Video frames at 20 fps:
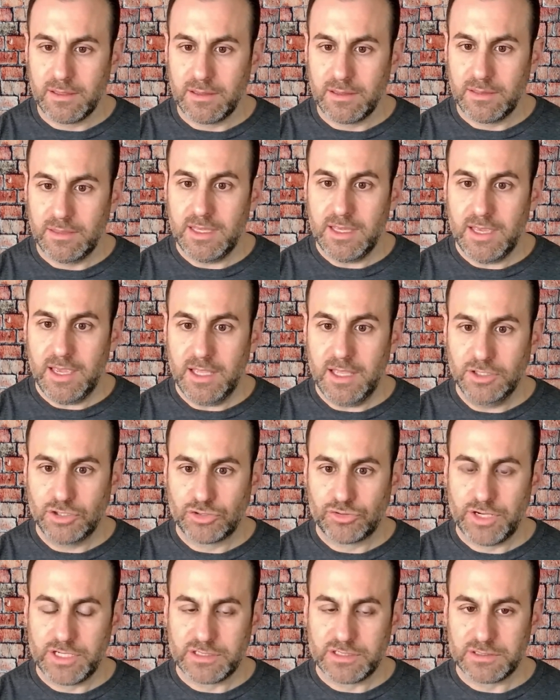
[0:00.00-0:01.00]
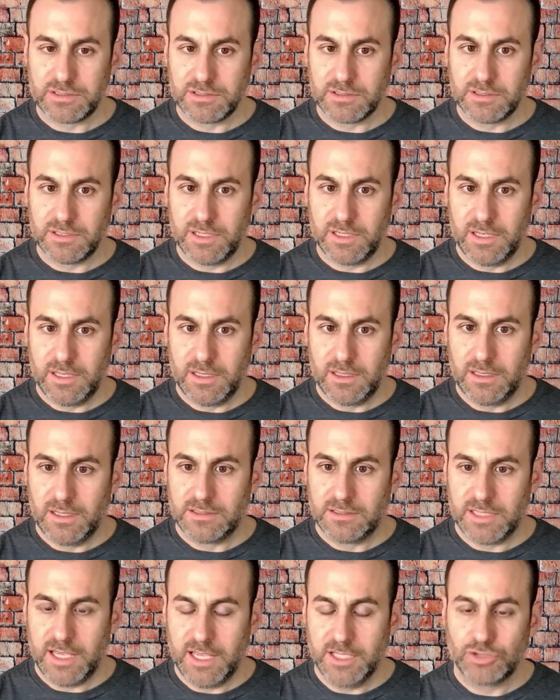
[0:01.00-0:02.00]
The interest,
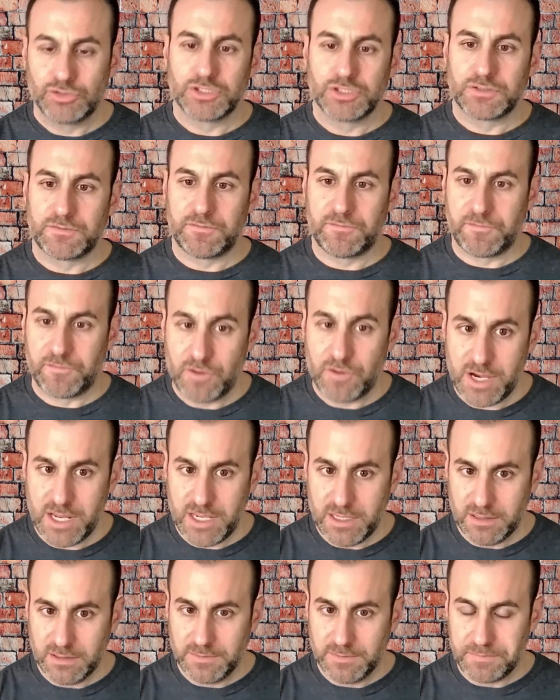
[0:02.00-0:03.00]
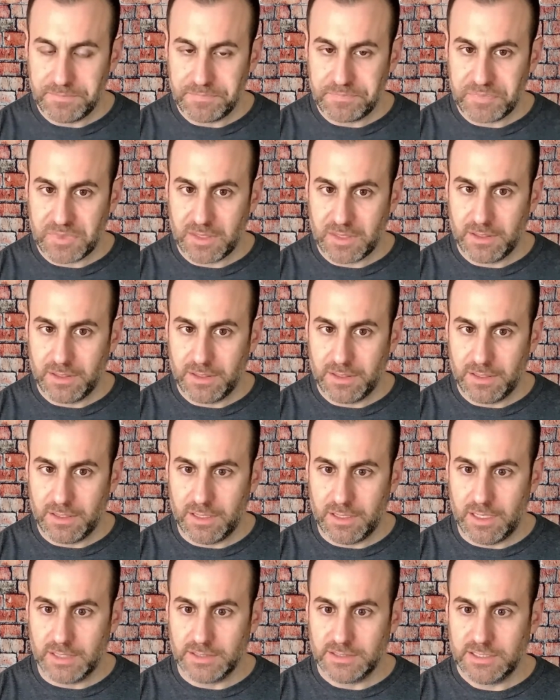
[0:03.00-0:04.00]
it's interest free
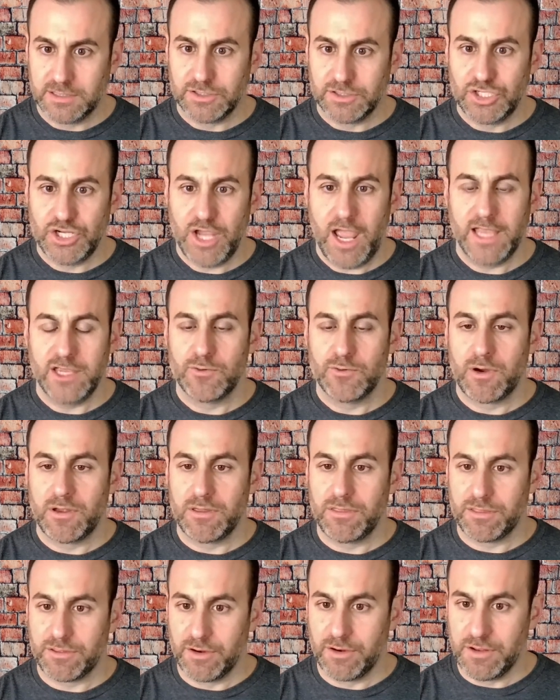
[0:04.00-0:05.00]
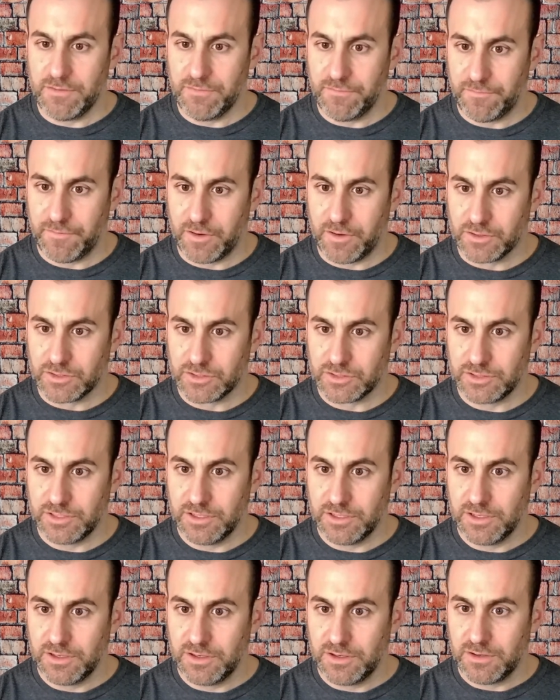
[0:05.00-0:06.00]
until January 31st,
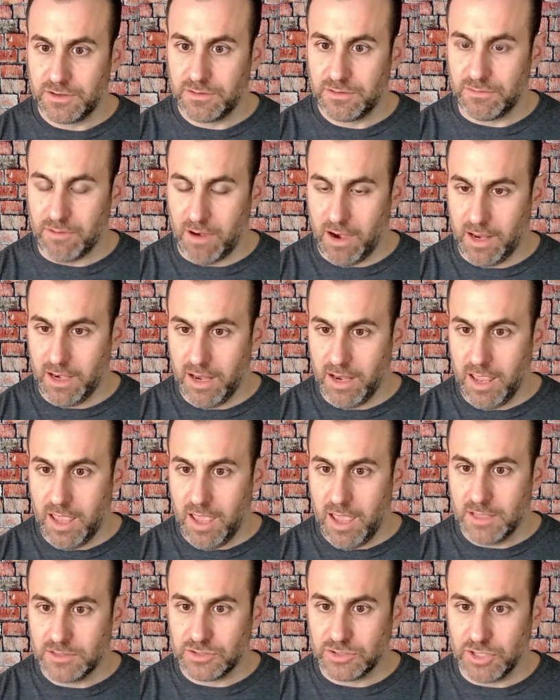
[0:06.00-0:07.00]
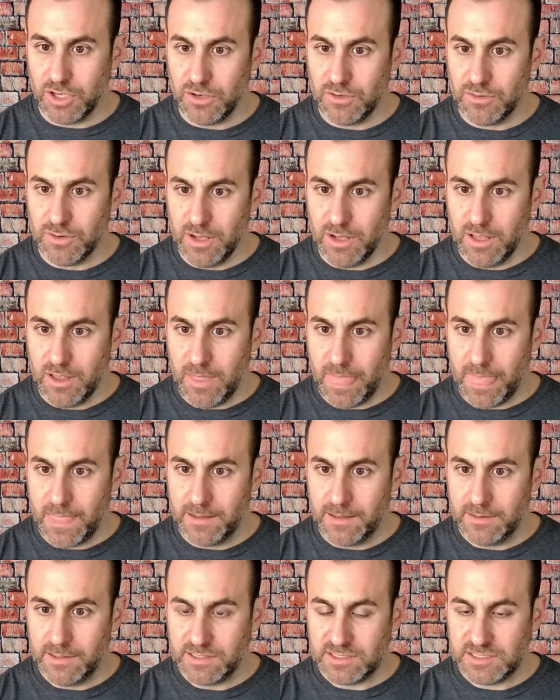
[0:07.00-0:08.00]
right? So
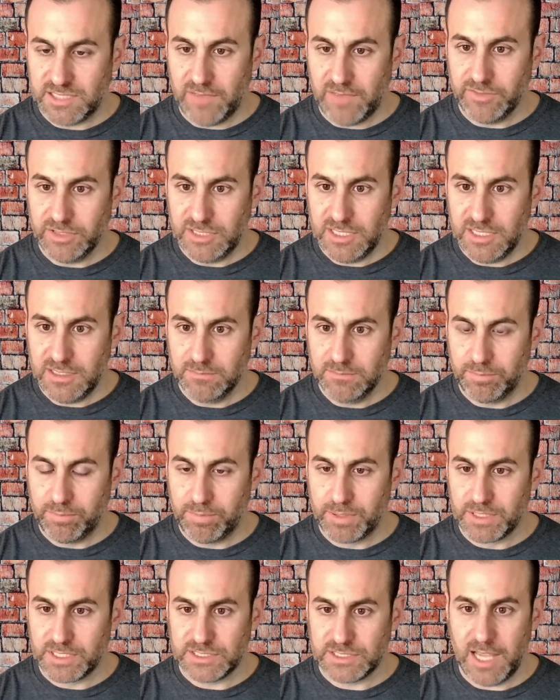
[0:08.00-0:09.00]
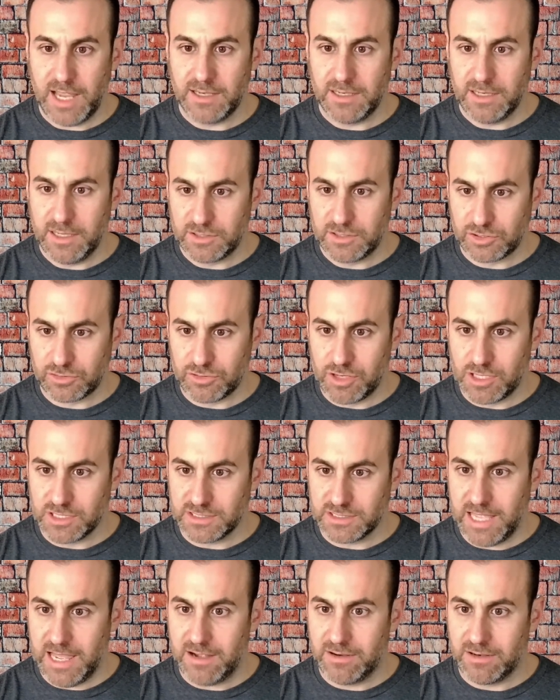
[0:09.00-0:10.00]
this 17%, it's
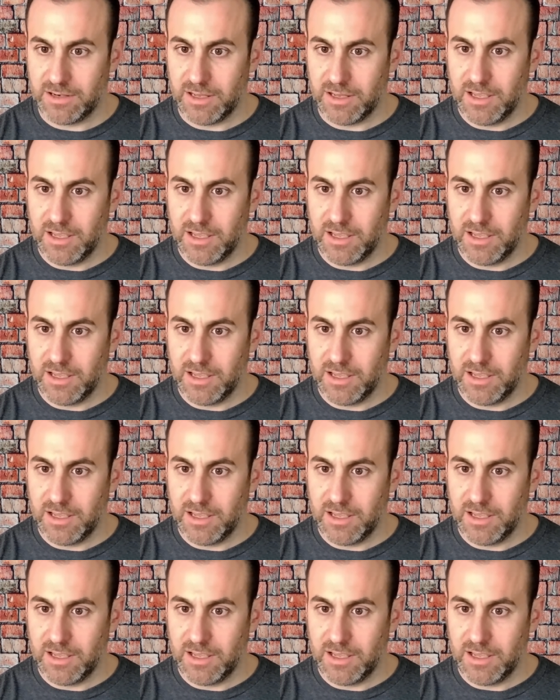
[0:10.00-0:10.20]
crossed out.